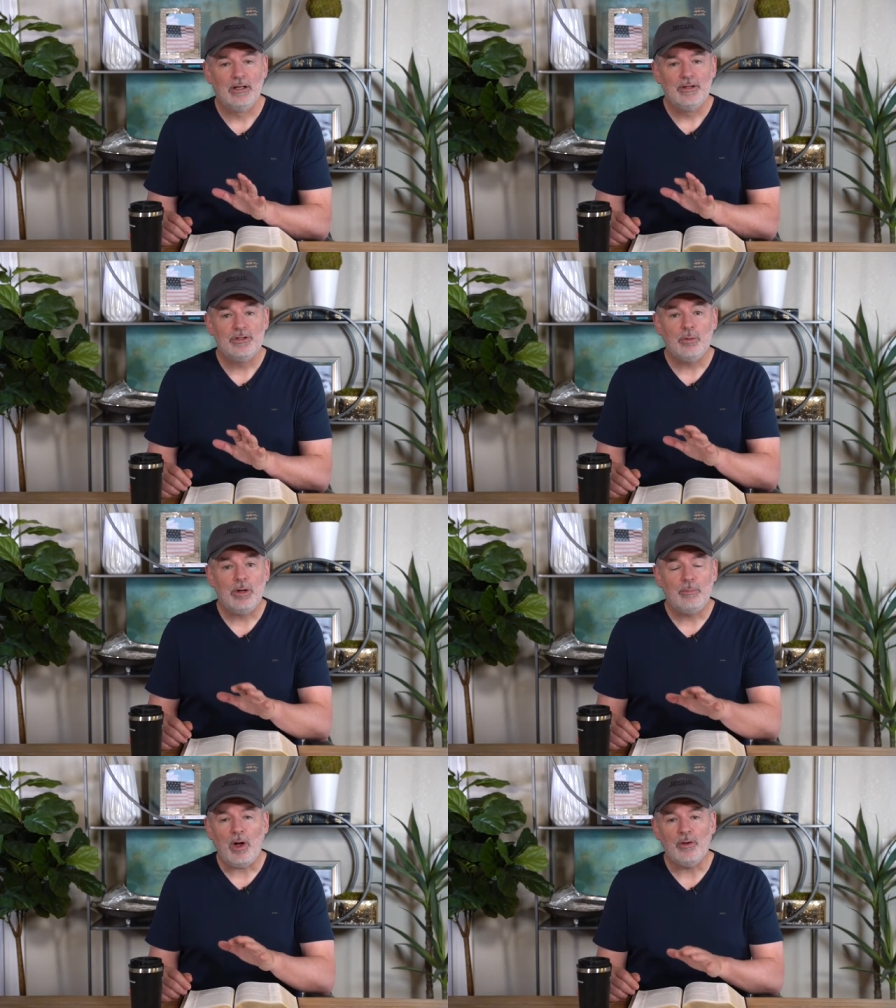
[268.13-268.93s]
So,
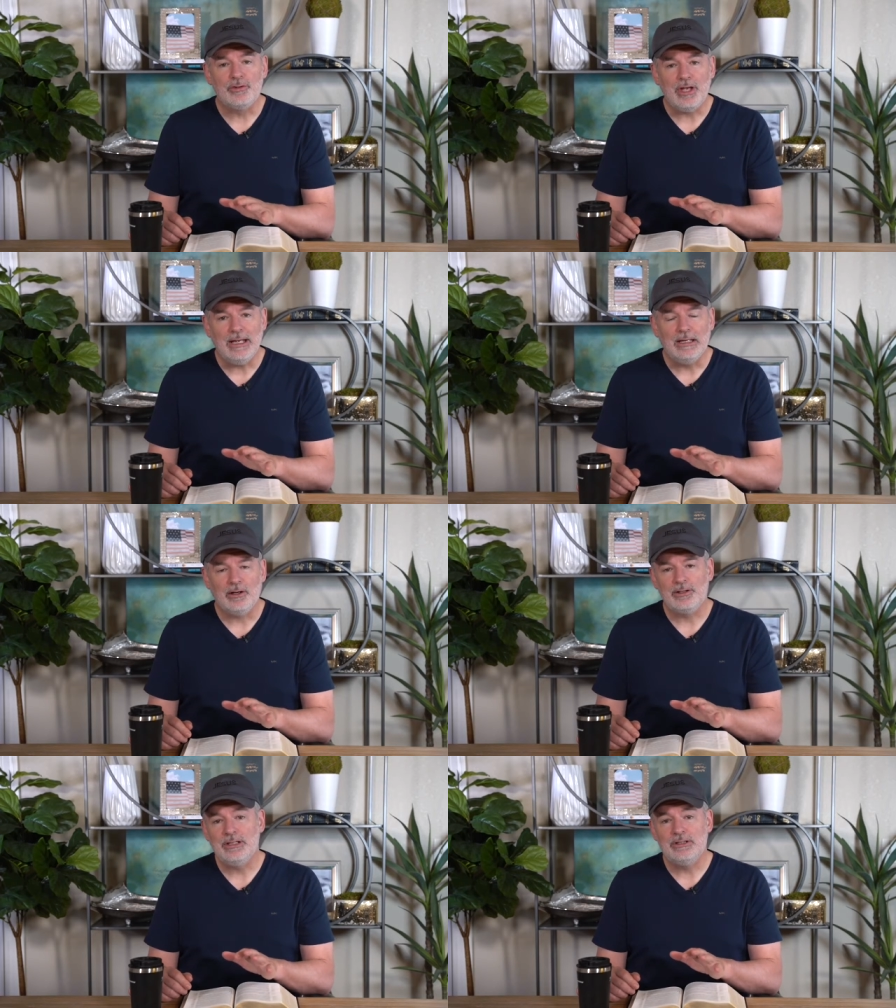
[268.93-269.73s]
what Paul's saying here
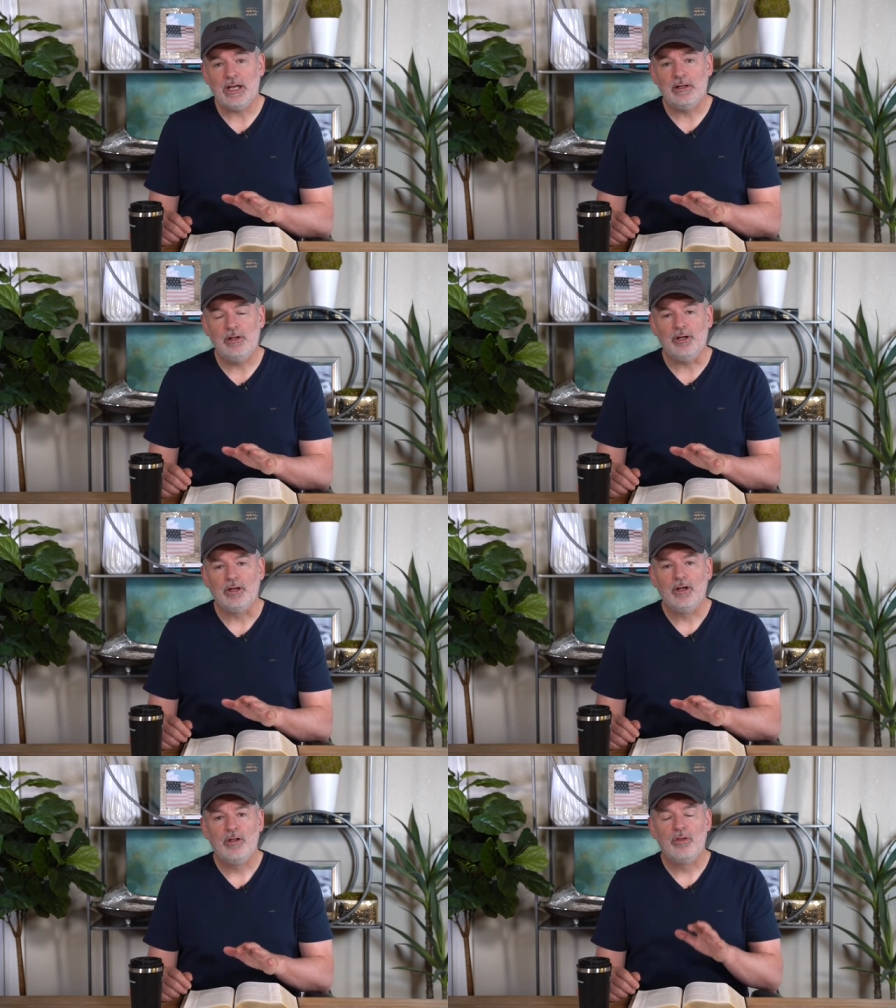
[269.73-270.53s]
is he's saying, look,
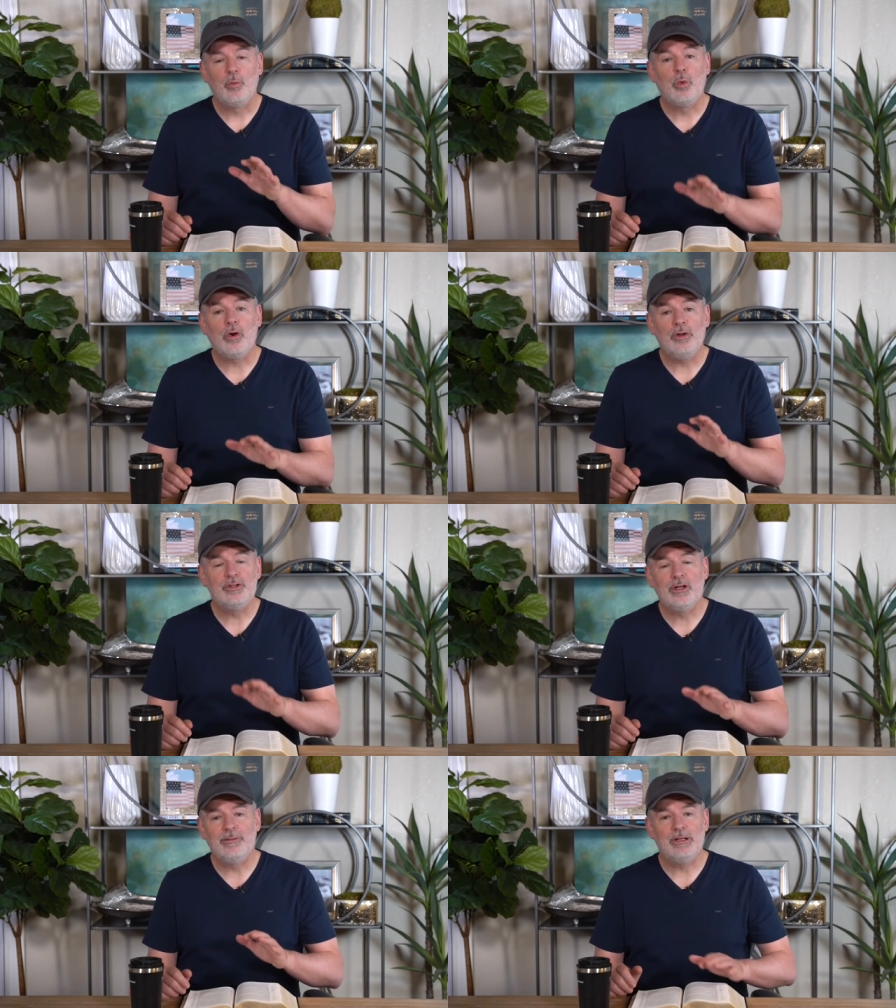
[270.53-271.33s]
the world is
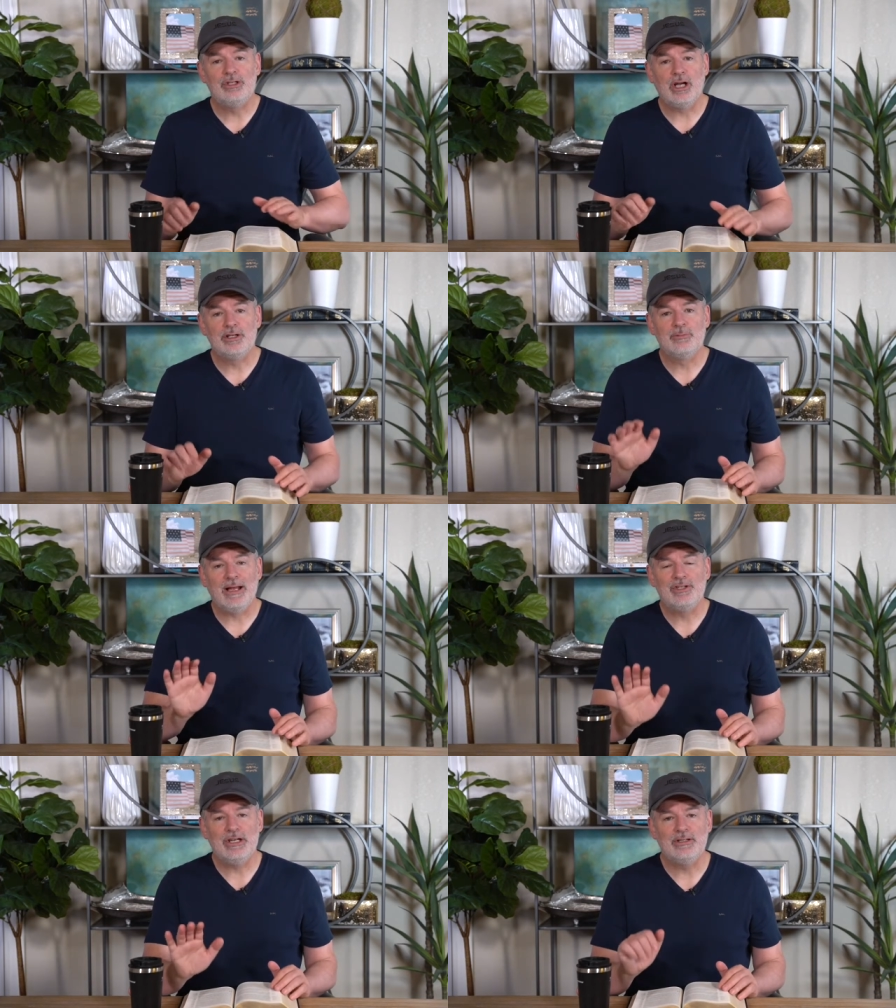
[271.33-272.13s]
going to be judged by
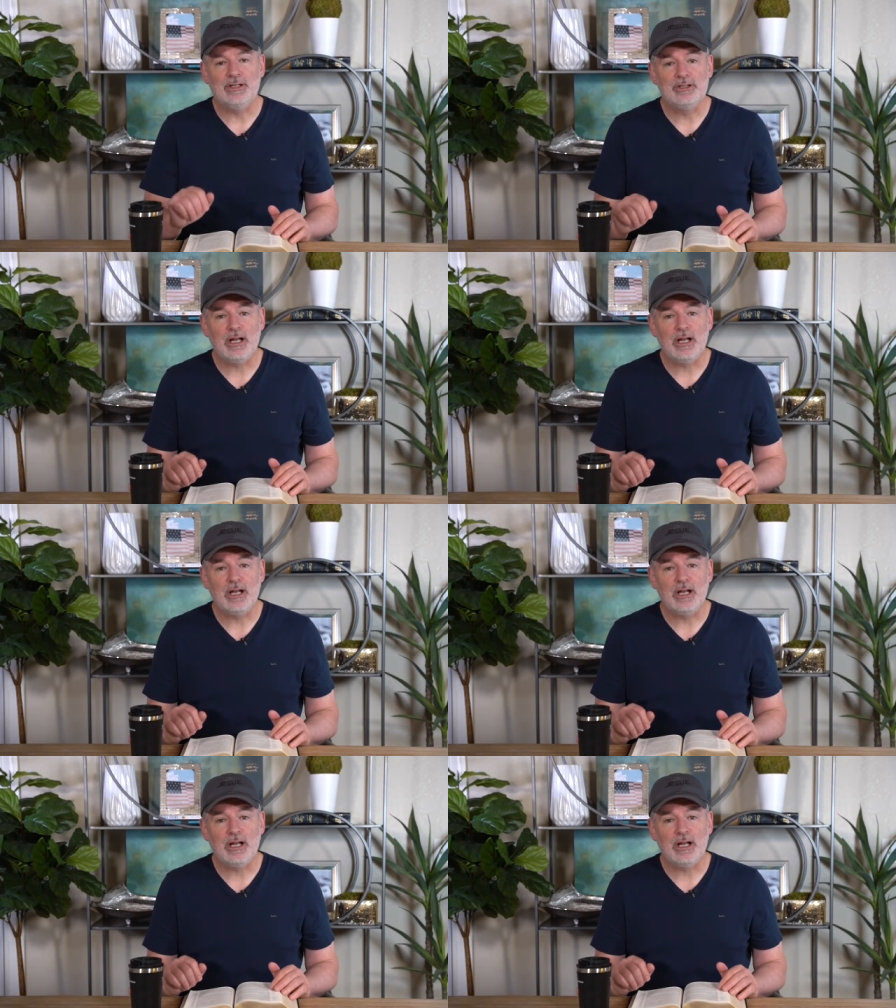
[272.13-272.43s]
Jesus.